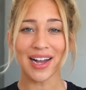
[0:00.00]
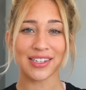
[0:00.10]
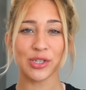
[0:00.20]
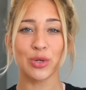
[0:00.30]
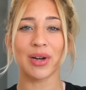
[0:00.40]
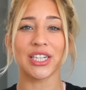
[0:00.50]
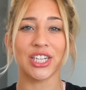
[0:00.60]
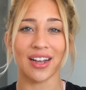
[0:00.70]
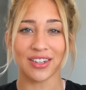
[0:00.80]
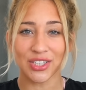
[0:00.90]
back to my
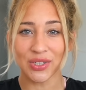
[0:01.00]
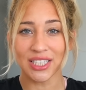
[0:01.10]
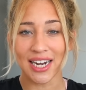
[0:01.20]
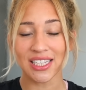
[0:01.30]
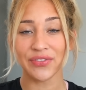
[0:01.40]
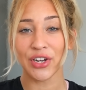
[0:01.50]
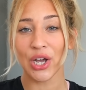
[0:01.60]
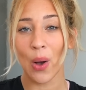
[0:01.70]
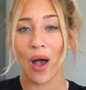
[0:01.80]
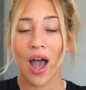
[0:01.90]
channel. So in today's
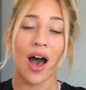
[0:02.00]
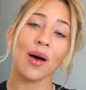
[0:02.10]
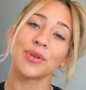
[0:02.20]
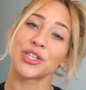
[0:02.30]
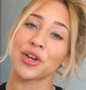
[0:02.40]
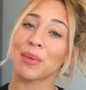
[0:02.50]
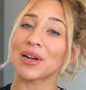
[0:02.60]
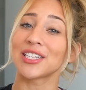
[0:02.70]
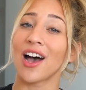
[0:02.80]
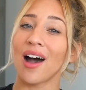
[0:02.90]
video, I'll be sharing
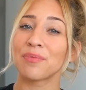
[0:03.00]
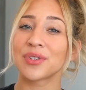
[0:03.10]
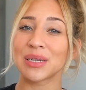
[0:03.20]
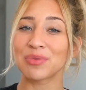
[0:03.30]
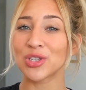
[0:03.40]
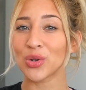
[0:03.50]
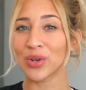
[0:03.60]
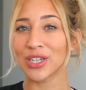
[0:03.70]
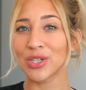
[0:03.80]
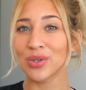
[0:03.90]
my top tips to
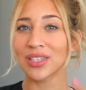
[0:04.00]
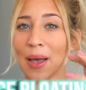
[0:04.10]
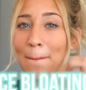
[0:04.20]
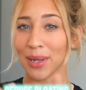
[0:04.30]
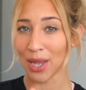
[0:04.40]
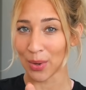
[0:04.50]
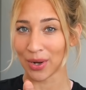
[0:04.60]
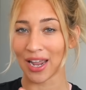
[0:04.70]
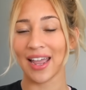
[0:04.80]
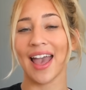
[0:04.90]
reduce
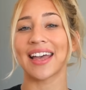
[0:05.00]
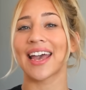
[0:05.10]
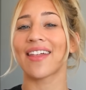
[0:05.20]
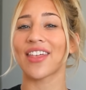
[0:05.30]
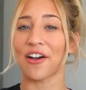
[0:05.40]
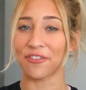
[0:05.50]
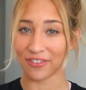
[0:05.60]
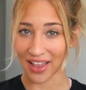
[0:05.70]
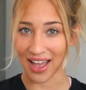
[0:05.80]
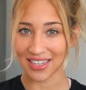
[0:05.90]
bloating and get that
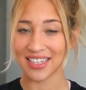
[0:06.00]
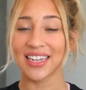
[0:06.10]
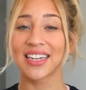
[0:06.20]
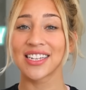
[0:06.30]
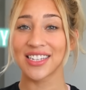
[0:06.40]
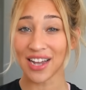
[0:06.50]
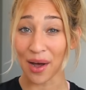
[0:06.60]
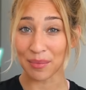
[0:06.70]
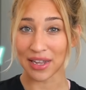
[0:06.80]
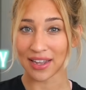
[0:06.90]
flat
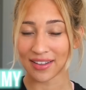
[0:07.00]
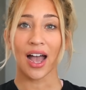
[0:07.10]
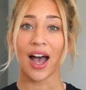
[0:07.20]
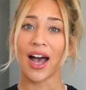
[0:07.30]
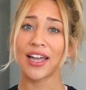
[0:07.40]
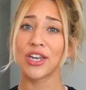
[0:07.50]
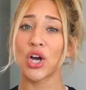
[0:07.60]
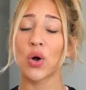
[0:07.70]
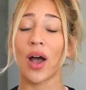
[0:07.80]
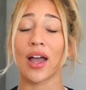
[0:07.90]
tummy. I
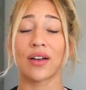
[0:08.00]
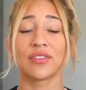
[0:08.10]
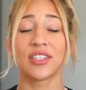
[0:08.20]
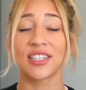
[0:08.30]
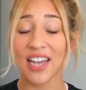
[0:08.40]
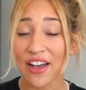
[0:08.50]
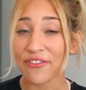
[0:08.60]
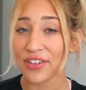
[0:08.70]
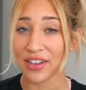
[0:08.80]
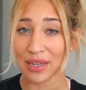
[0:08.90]
know I have
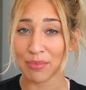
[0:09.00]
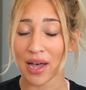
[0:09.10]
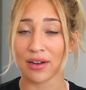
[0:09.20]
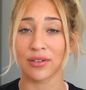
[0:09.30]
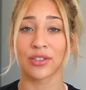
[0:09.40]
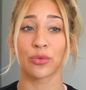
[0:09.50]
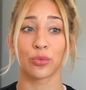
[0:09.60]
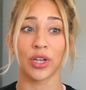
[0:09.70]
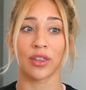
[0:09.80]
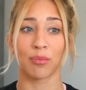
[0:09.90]
definitely battled
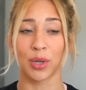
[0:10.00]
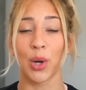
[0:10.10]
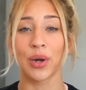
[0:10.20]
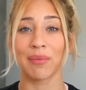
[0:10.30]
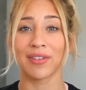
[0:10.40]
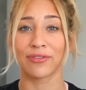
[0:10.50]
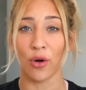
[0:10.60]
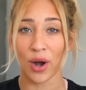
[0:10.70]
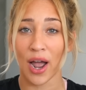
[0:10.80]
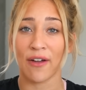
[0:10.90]
with bloating
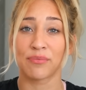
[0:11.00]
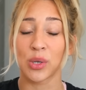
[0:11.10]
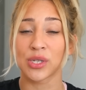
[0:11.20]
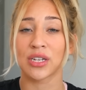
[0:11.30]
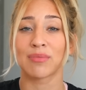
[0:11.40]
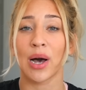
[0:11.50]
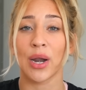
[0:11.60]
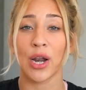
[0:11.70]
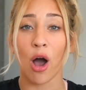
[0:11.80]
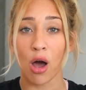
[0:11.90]
before. I have posted about
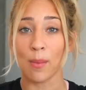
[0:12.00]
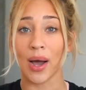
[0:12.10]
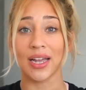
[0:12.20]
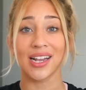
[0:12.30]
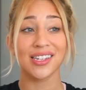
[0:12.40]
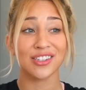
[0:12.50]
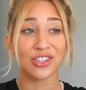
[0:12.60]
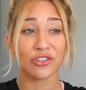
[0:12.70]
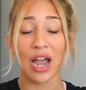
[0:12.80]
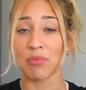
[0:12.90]
it on my
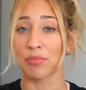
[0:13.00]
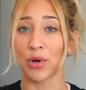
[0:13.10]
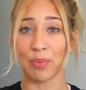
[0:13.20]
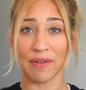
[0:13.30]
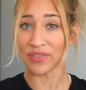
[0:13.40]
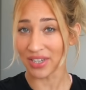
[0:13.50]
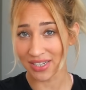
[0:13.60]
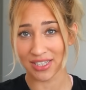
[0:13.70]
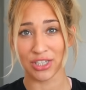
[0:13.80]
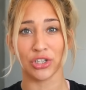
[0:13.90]
Instagram, on both
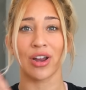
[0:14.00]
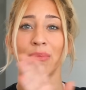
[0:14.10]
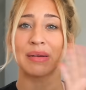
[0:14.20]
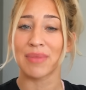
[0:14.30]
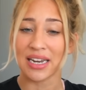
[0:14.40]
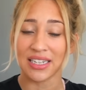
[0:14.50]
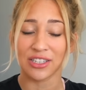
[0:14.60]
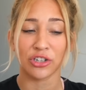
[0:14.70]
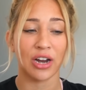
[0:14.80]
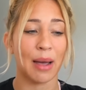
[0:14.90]
fitness Instagram, my main
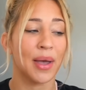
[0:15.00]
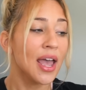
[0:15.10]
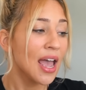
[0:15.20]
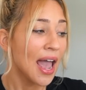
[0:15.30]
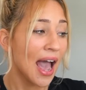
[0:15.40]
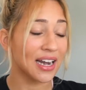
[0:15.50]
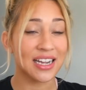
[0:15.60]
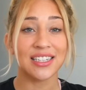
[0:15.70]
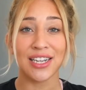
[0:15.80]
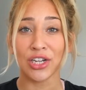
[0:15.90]
Instagram, and
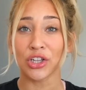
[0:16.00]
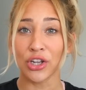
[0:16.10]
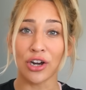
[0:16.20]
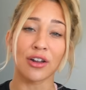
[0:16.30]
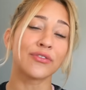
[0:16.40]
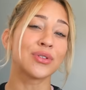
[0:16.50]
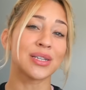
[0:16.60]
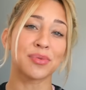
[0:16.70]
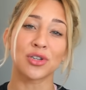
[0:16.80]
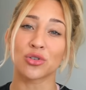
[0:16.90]
I did learn a few
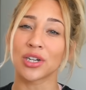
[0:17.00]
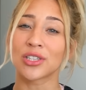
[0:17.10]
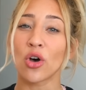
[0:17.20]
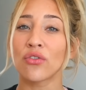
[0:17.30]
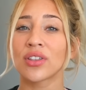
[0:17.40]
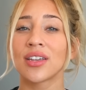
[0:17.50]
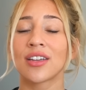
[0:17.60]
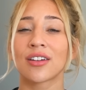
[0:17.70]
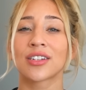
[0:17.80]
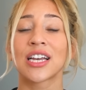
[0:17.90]
tips and tricks over the
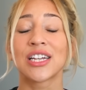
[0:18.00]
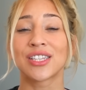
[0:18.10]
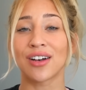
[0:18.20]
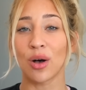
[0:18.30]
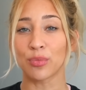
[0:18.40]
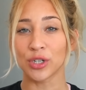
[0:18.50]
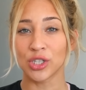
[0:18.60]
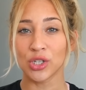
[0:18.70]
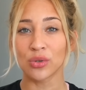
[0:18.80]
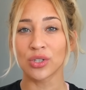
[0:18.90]
years to help
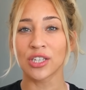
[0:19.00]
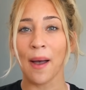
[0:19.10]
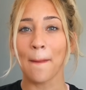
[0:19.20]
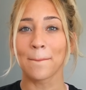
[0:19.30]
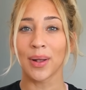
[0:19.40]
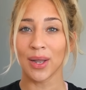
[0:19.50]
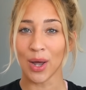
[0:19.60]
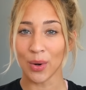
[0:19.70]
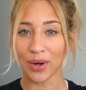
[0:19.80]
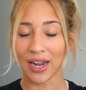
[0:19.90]
reduce
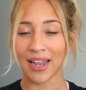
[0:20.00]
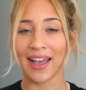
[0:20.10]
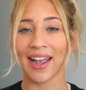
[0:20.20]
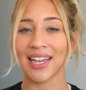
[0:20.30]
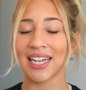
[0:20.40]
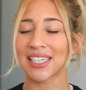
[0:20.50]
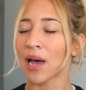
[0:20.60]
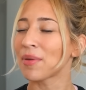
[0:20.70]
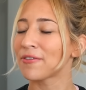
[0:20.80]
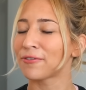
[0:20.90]
bloating and get that
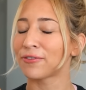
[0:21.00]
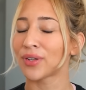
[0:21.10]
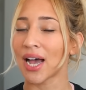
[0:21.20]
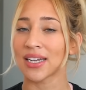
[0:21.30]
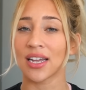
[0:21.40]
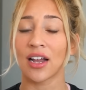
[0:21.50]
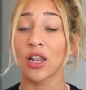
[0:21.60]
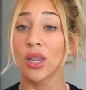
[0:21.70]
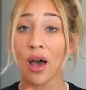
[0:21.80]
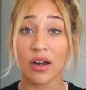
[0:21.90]
tummy flat. And a
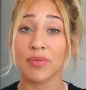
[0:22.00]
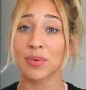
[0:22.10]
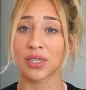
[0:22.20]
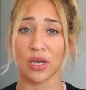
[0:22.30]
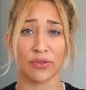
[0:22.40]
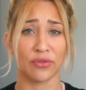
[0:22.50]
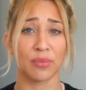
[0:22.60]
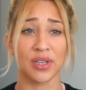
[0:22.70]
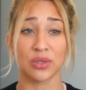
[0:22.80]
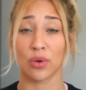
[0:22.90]
lot of people suffer
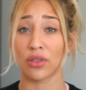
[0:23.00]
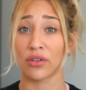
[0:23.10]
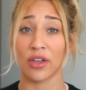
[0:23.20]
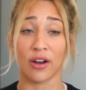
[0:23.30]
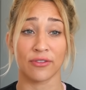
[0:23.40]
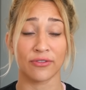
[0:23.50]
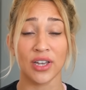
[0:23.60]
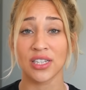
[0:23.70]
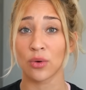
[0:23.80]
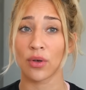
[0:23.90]
from this, whether they are
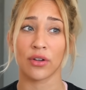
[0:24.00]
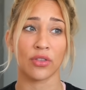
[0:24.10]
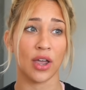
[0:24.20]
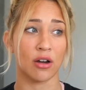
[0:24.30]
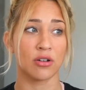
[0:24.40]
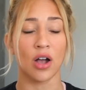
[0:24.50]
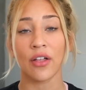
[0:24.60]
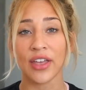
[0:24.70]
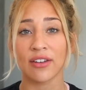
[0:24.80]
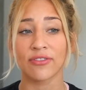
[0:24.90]
fit, whether they are
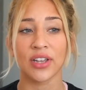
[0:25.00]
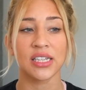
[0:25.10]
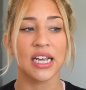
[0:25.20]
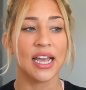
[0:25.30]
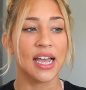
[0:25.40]
not that fit.